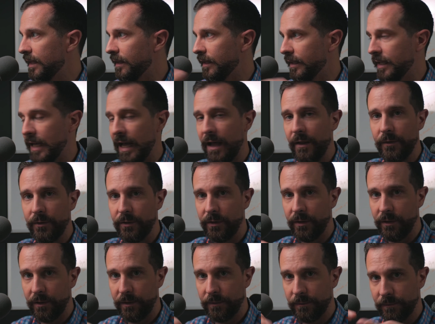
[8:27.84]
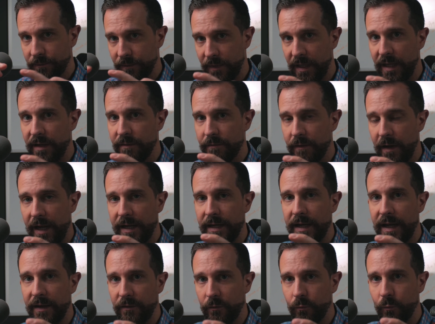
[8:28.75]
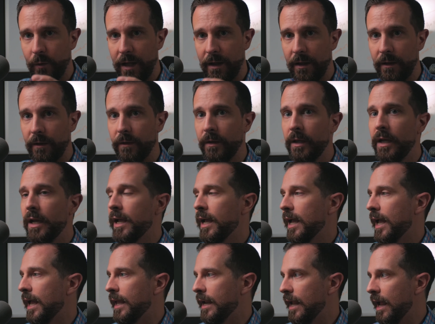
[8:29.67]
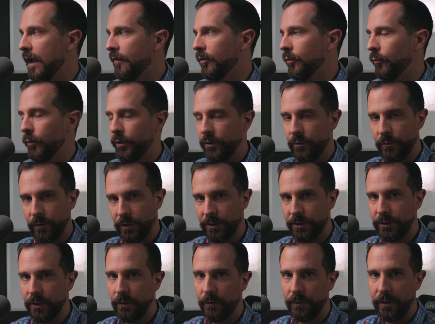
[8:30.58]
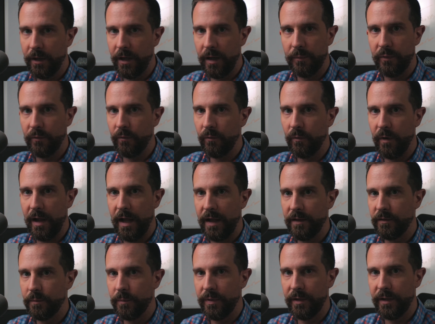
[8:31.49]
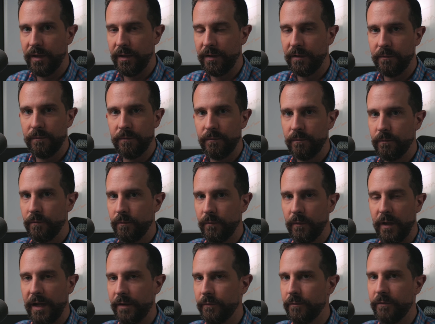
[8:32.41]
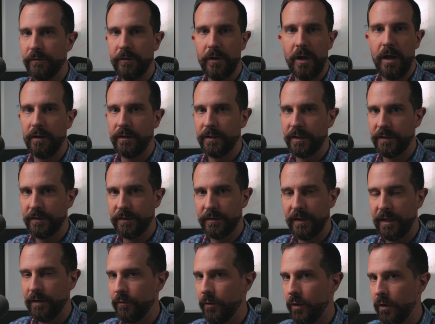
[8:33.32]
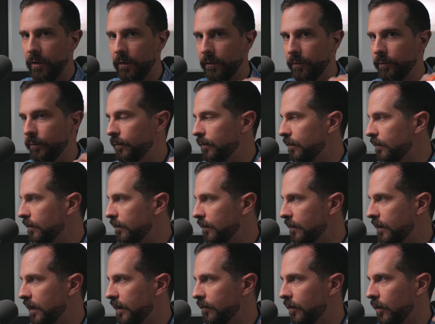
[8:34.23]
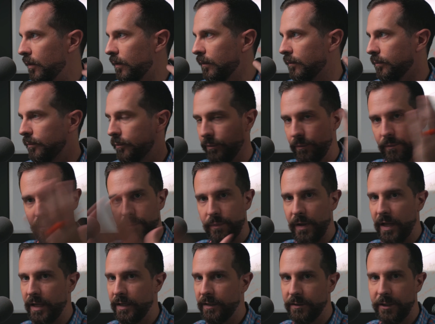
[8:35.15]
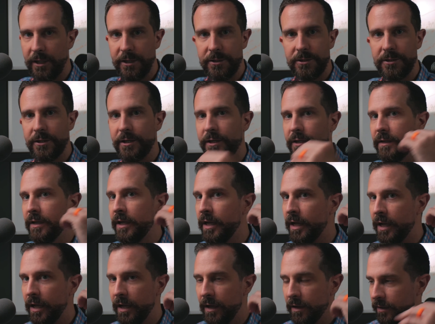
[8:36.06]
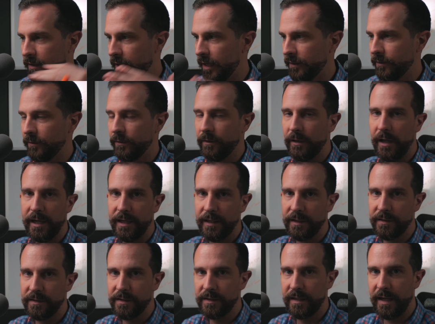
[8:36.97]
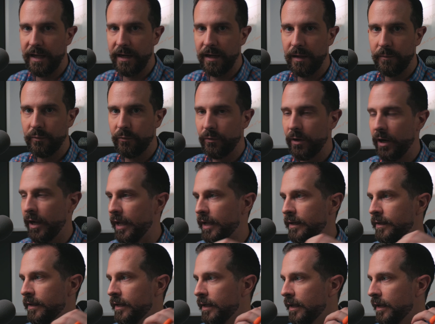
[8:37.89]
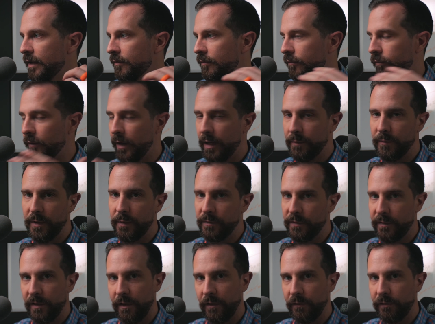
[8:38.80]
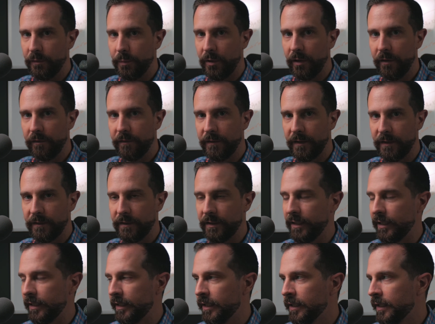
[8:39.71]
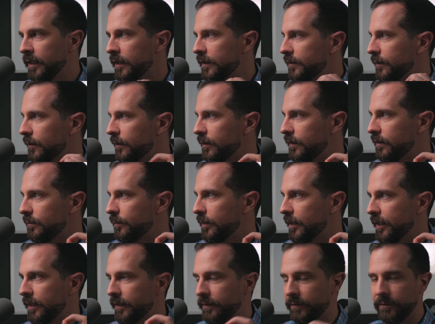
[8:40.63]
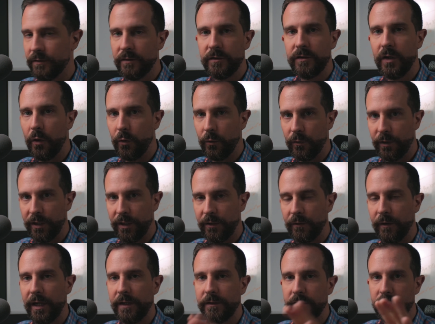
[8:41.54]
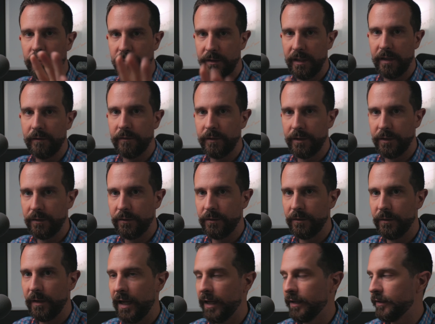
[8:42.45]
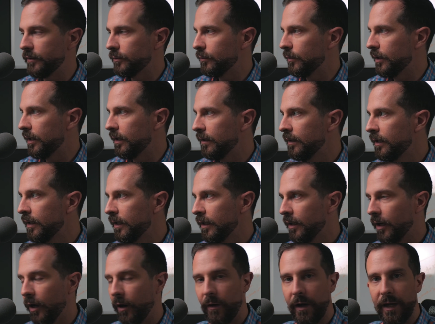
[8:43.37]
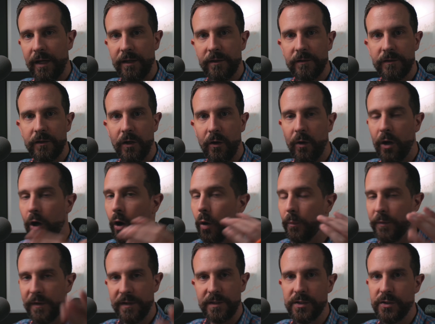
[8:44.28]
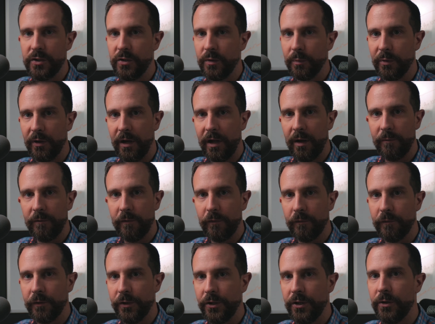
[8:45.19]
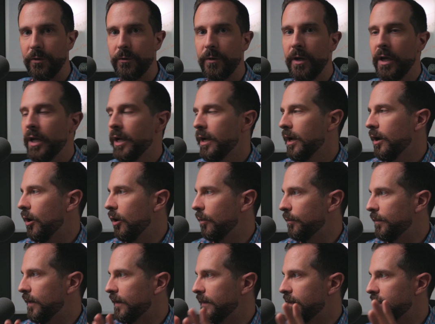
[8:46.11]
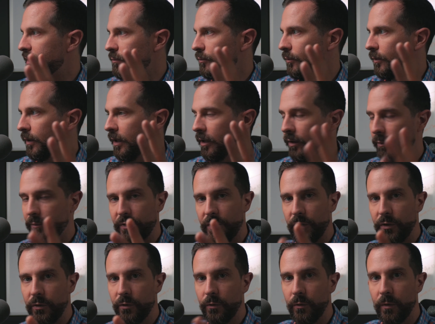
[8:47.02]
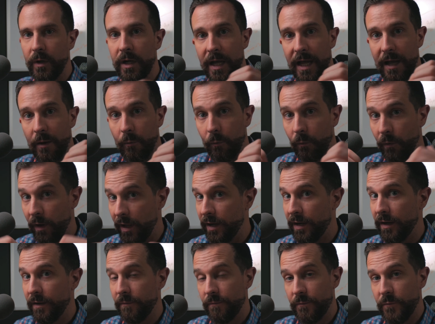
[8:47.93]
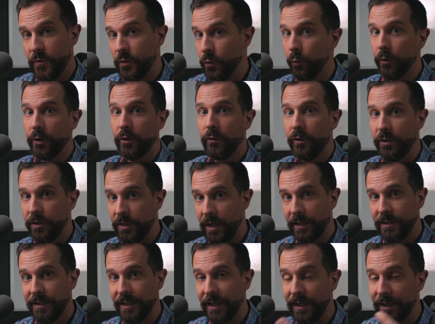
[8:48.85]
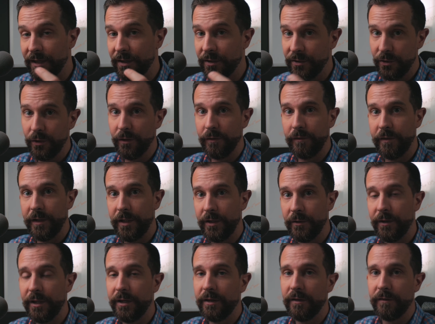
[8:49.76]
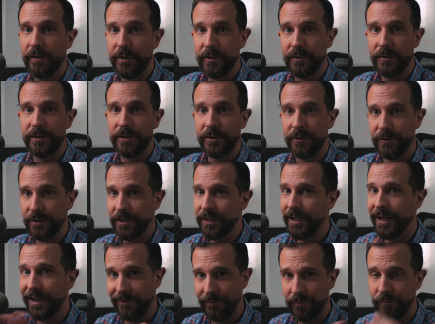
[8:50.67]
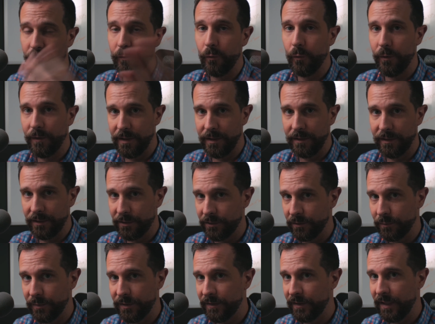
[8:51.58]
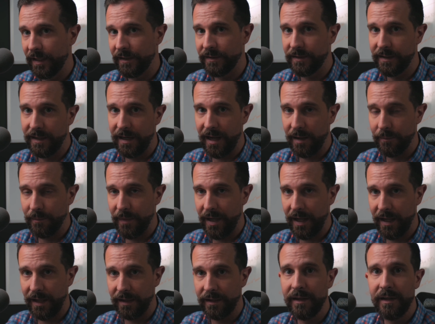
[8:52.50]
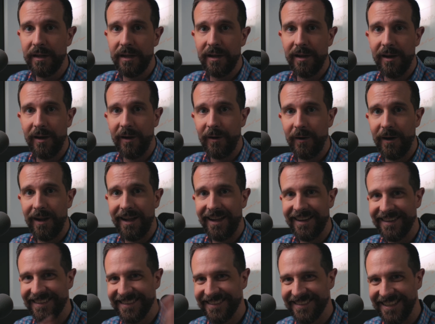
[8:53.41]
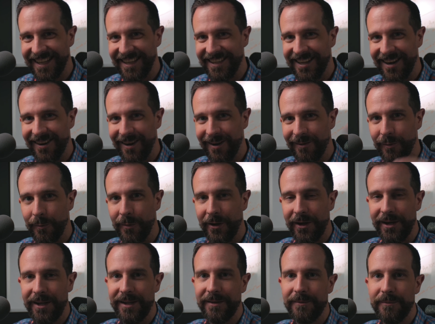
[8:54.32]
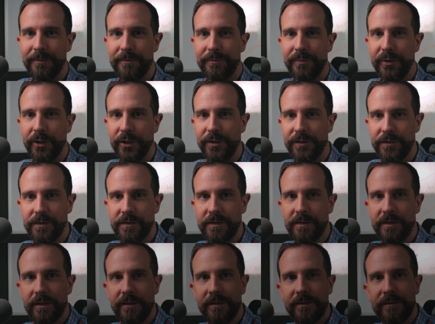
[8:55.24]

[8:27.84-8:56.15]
calendar invite as well. And everyone who has shown up has been like flawless. They've all paid attention, got their lighting set up right, framed themselves perfectly. So it's been totally great. So definitely do that as well. All right. So I hope this is super helpful for you. Hope that this will help you when you're conducting your video interviews so you can kind of avoid the initial mistakes that I made. All right. Take care, everybody. Peace.